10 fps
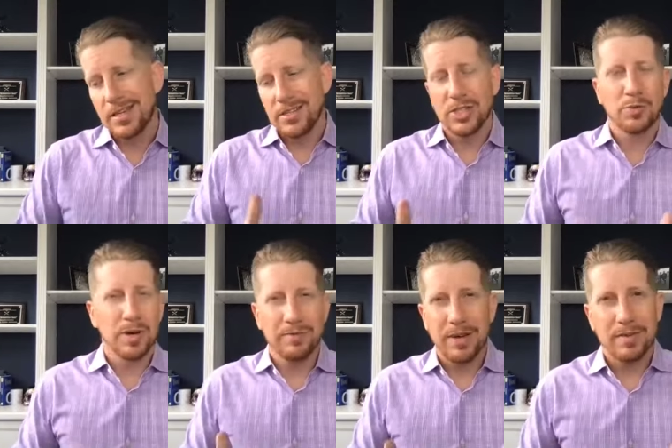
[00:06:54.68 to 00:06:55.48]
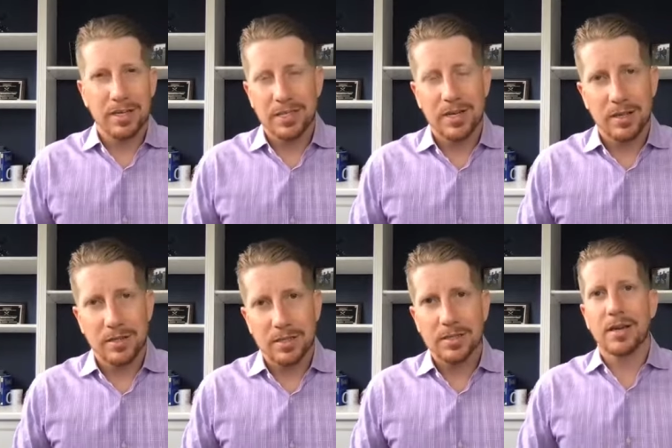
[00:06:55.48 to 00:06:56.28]
to twenty-five thousand
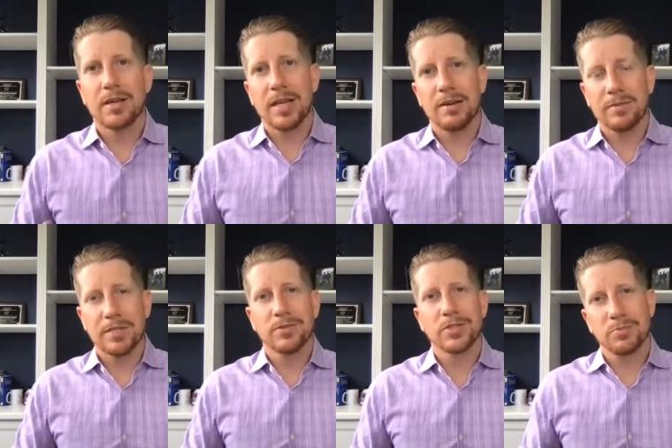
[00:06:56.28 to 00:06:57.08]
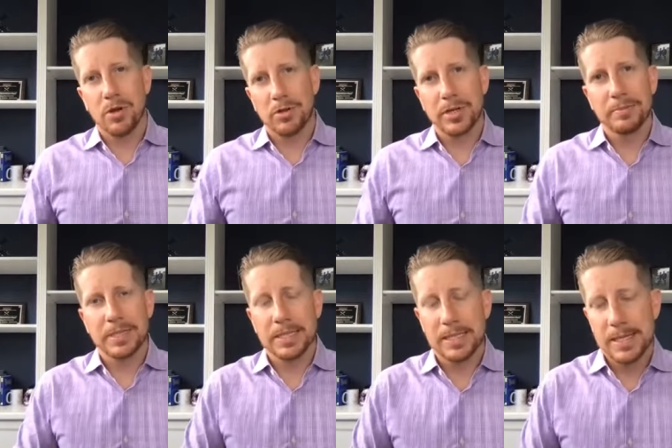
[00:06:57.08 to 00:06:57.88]
dollars on average for smaller
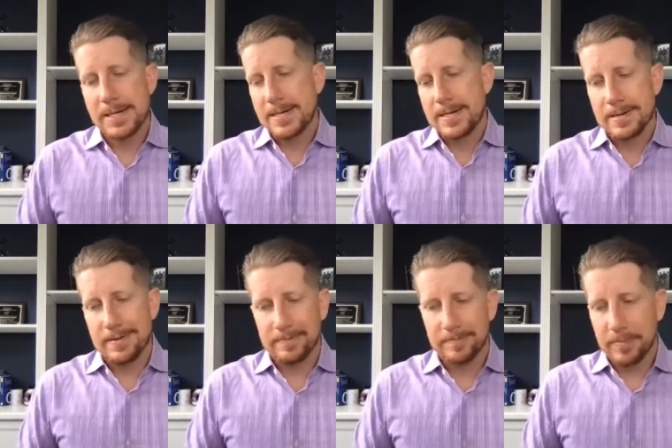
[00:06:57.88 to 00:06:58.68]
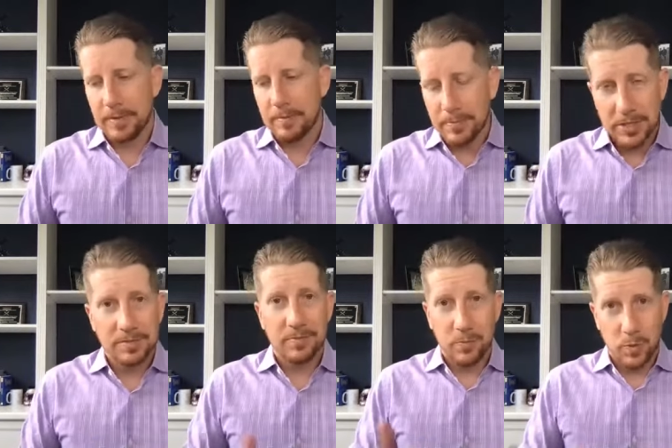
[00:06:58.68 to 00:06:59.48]
companies. Um,
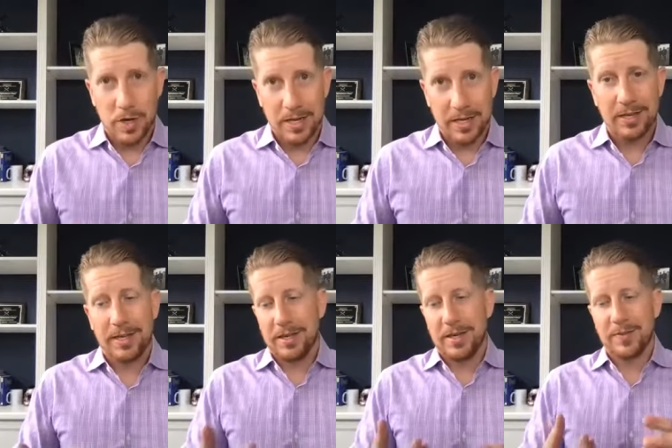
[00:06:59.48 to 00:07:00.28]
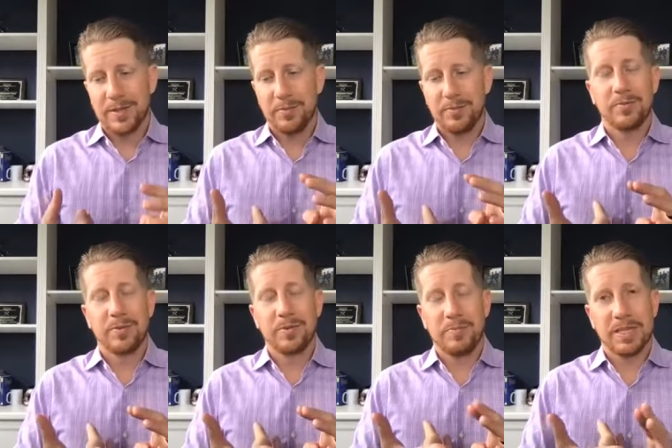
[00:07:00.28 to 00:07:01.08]
just one, if someone
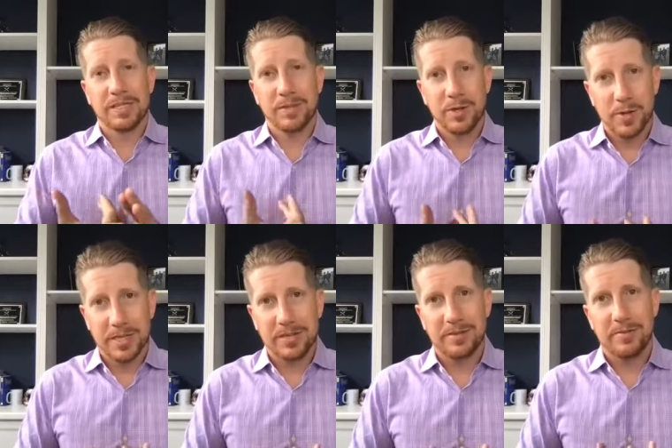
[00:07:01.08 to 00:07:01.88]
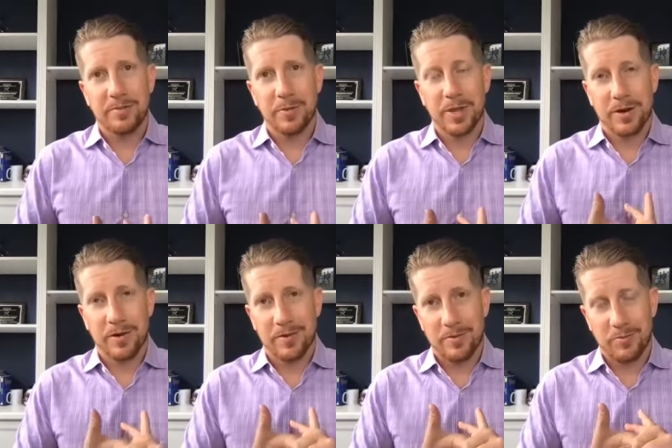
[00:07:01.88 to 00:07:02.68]
makes a request for
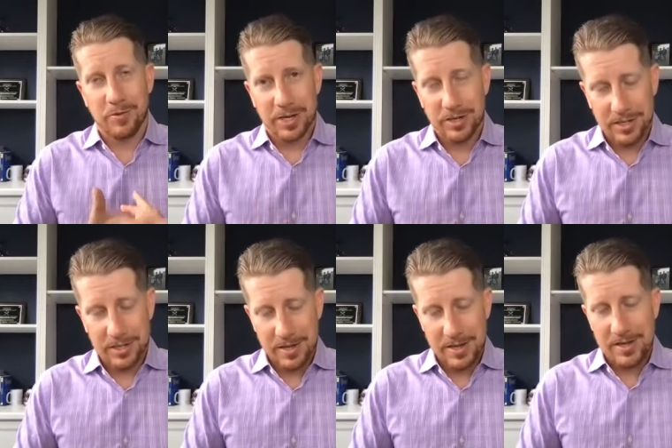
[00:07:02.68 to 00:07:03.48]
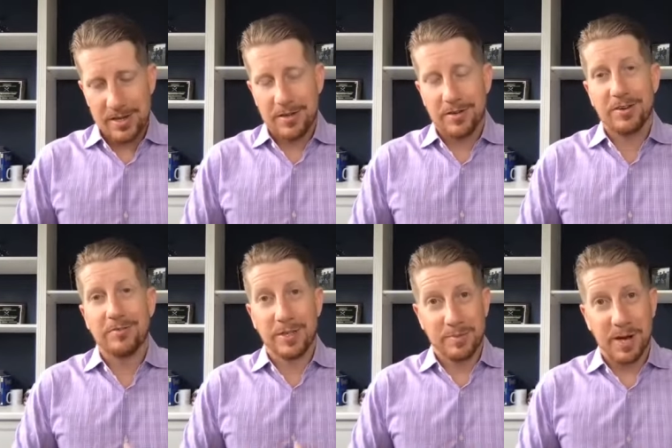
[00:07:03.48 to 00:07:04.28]
their records,
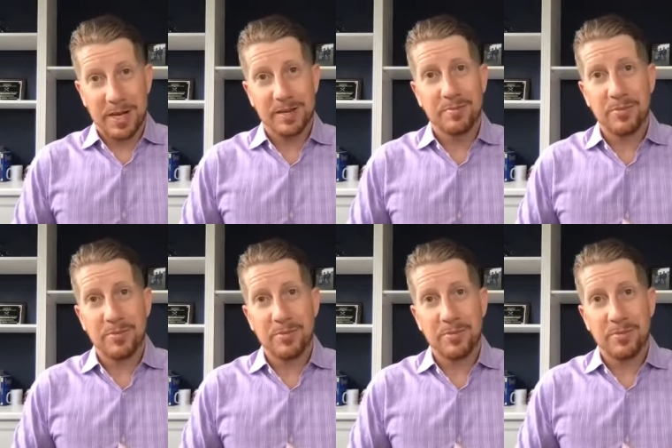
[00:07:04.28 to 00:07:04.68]
respond